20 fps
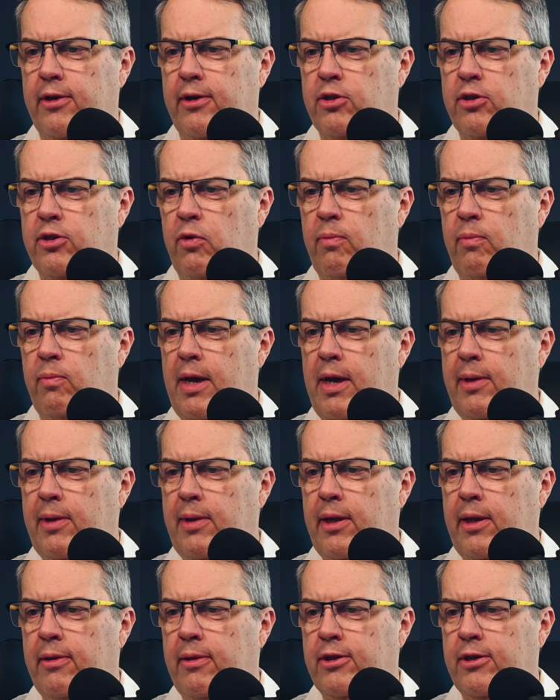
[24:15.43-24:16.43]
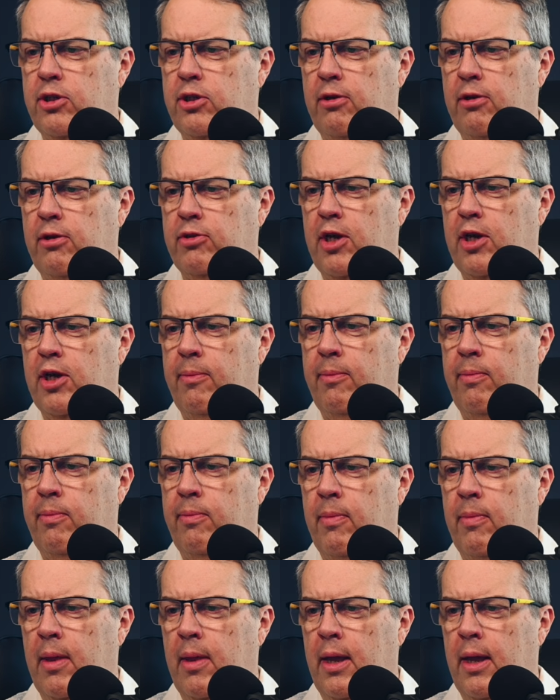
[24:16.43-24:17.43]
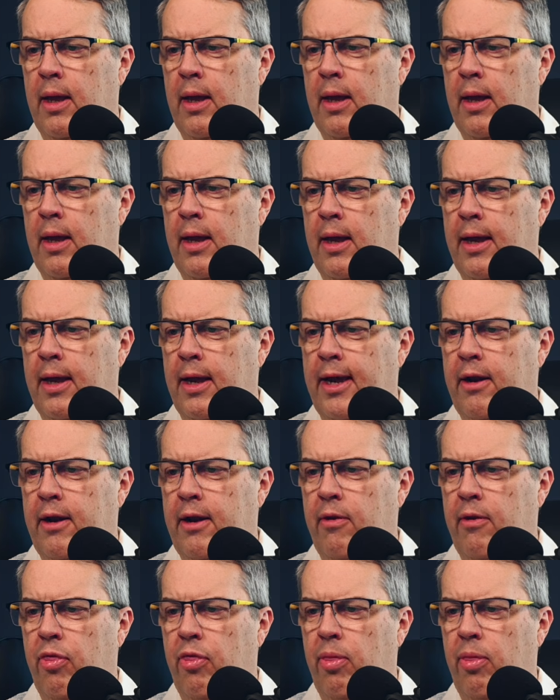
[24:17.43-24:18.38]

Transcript: So maybe this shows up at,